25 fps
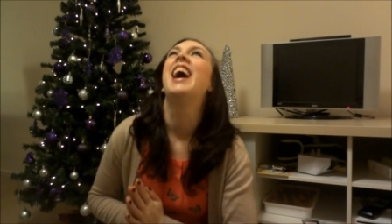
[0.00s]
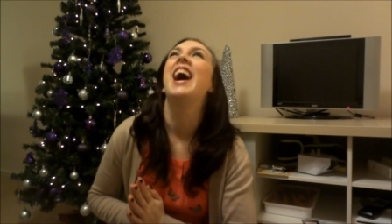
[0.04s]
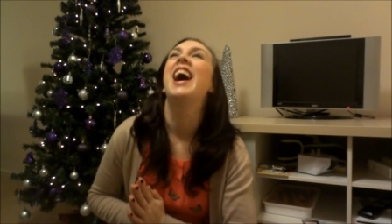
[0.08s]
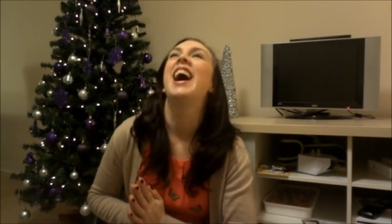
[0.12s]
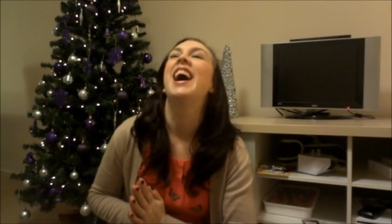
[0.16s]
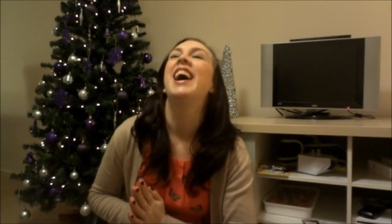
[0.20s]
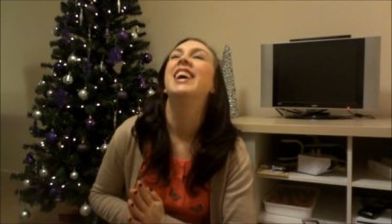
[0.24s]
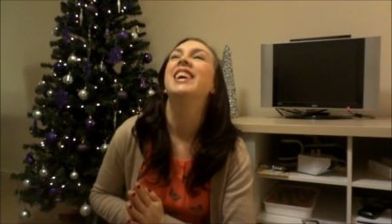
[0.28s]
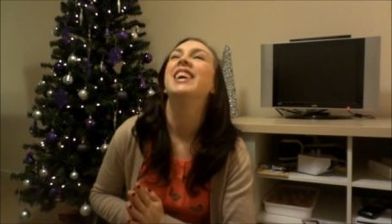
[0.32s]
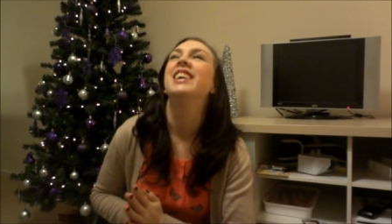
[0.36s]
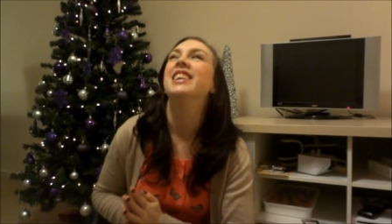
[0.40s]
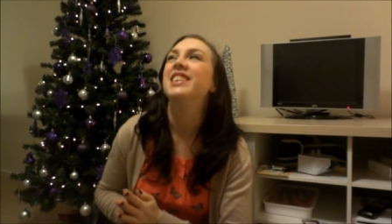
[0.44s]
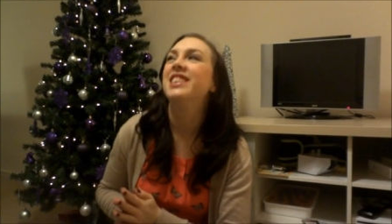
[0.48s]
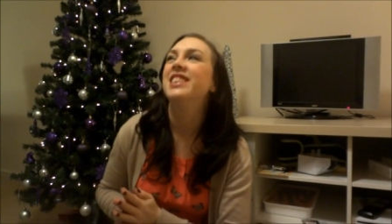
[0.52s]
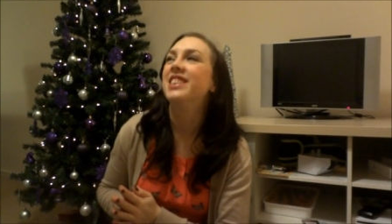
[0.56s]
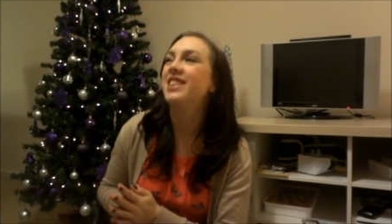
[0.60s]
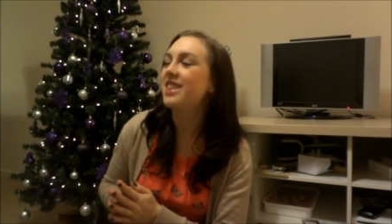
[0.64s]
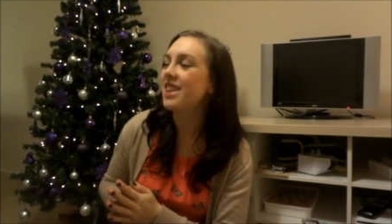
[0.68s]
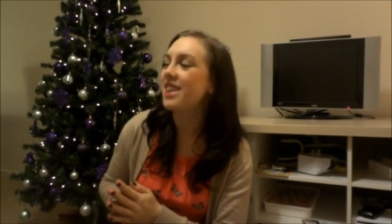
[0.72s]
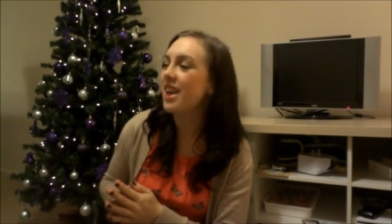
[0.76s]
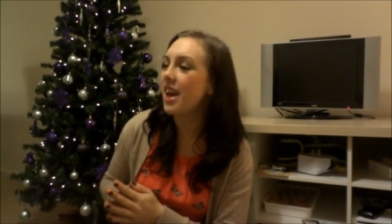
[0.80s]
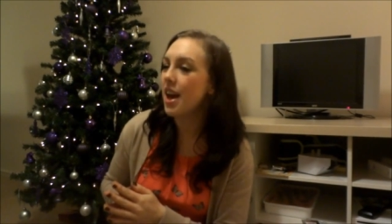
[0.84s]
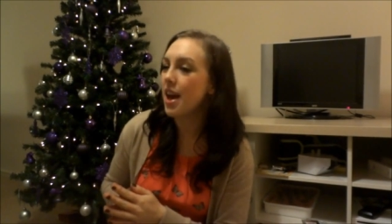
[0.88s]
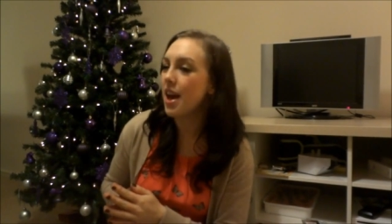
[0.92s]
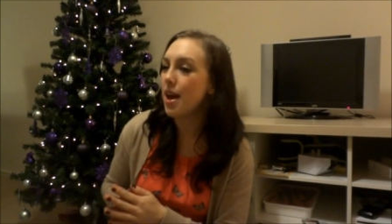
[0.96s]
And
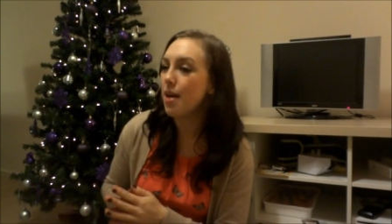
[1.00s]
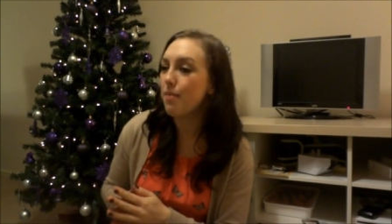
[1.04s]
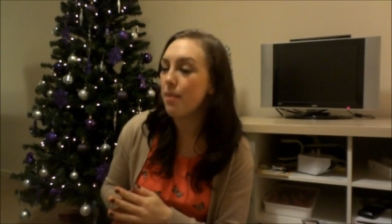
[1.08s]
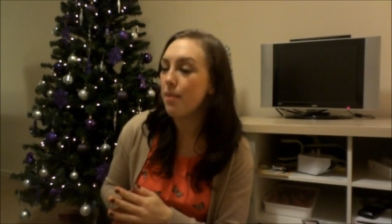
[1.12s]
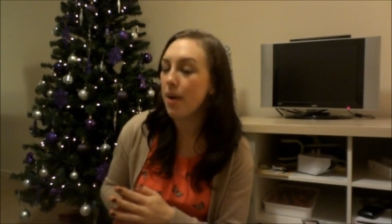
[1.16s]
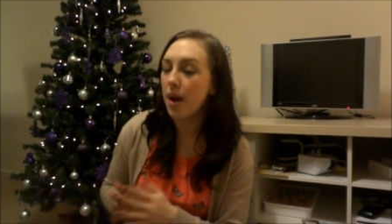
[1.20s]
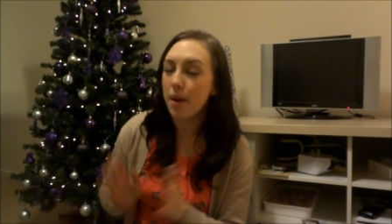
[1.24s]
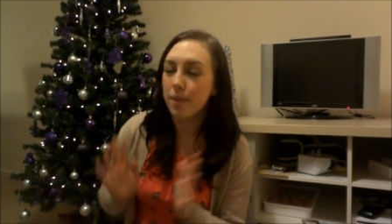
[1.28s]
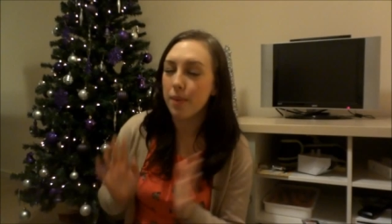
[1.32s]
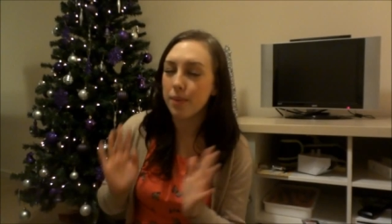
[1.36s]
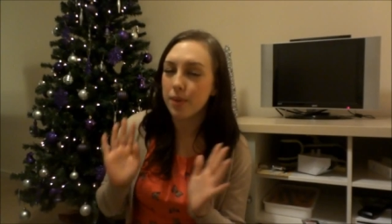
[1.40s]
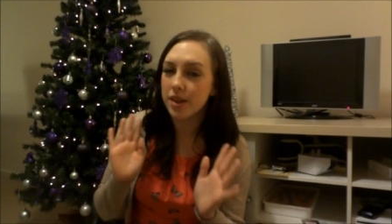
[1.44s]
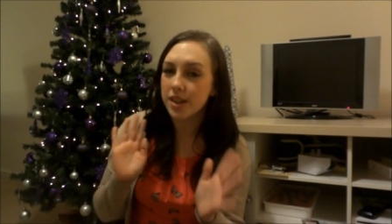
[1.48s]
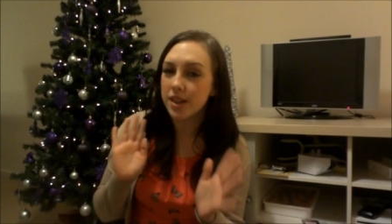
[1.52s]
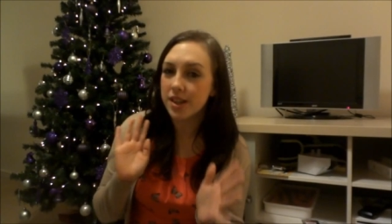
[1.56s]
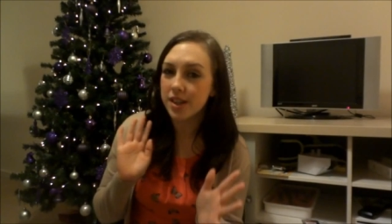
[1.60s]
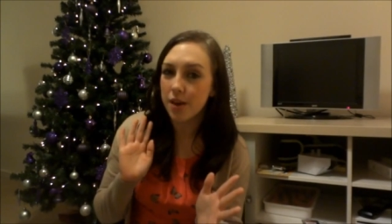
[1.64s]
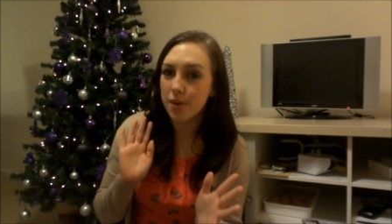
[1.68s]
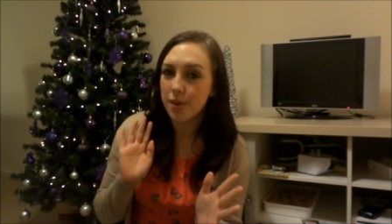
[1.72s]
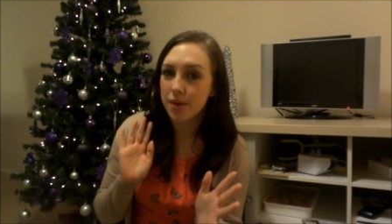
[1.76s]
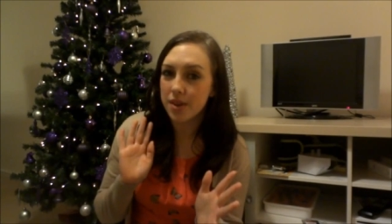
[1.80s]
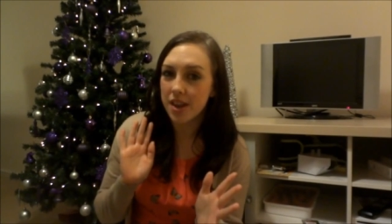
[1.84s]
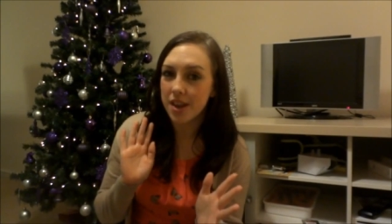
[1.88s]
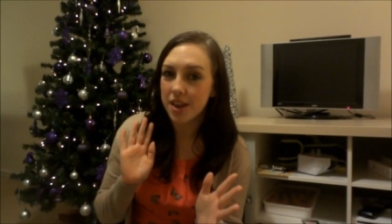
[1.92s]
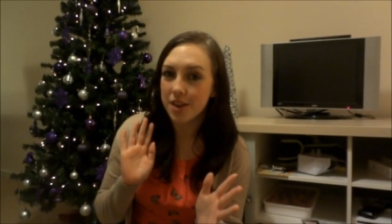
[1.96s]
I'm going to
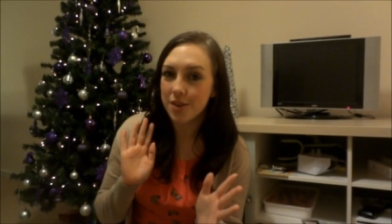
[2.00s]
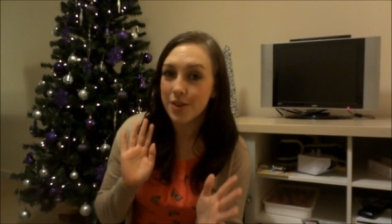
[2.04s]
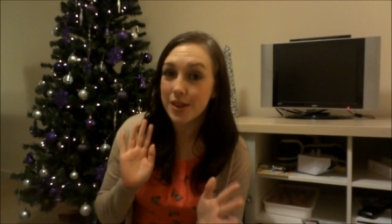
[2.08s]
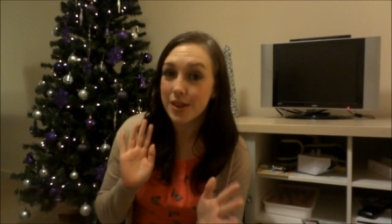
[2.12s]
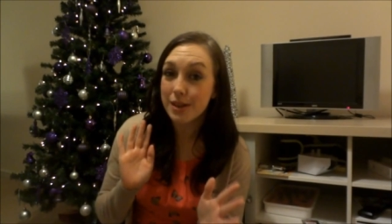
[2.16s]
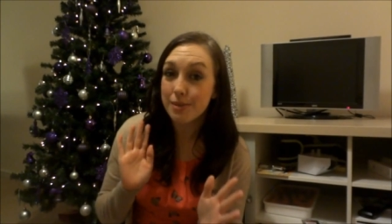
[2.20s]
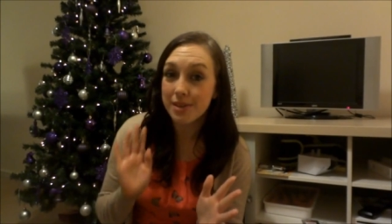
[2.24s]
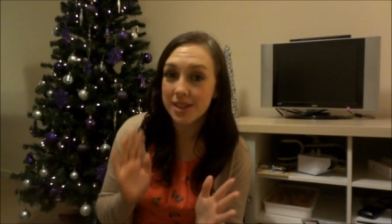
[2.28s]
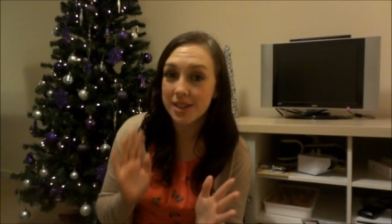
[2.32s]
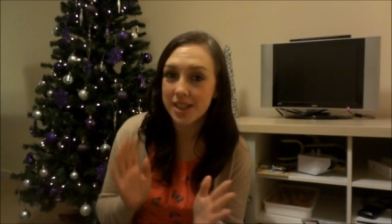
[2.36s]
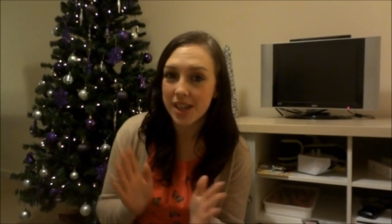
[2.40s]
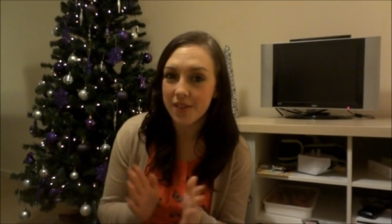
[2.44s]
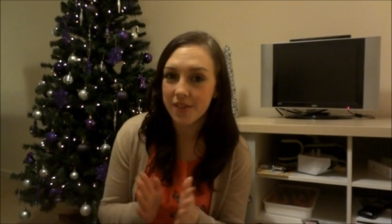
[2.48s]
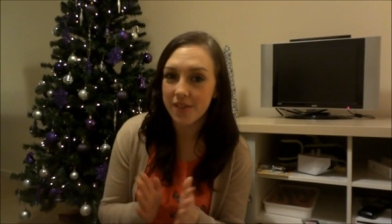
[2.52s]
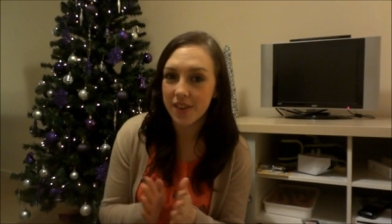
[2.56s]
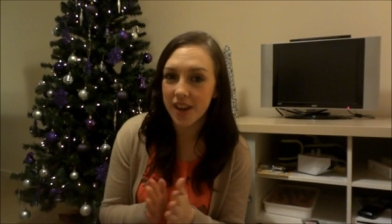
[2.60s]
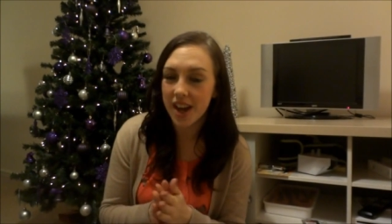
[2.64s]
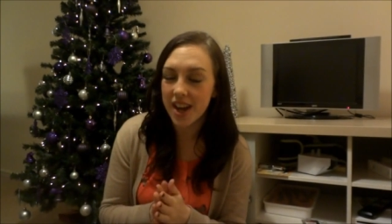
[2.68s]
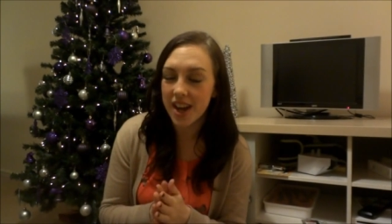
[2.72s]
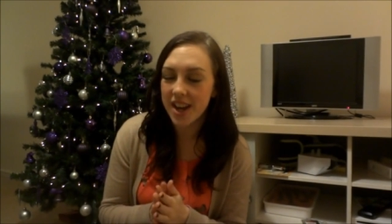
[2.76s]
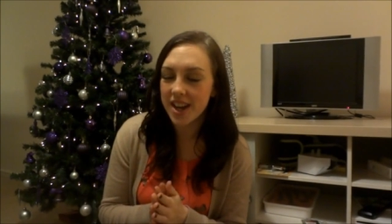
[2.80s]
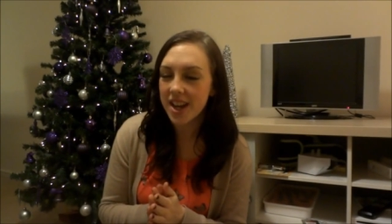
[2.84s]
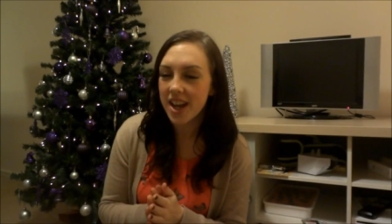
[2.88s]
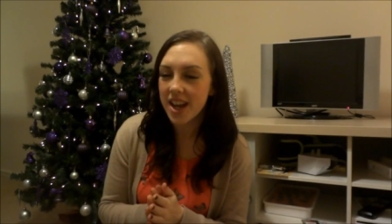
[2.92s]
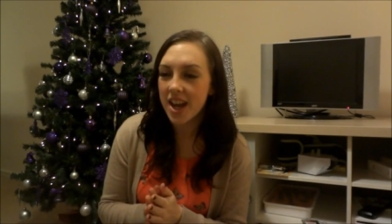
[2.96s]
start with a Christmas gift
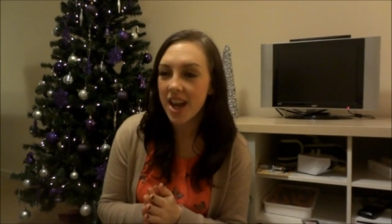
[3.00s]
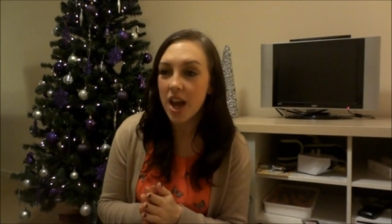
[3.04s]
guide,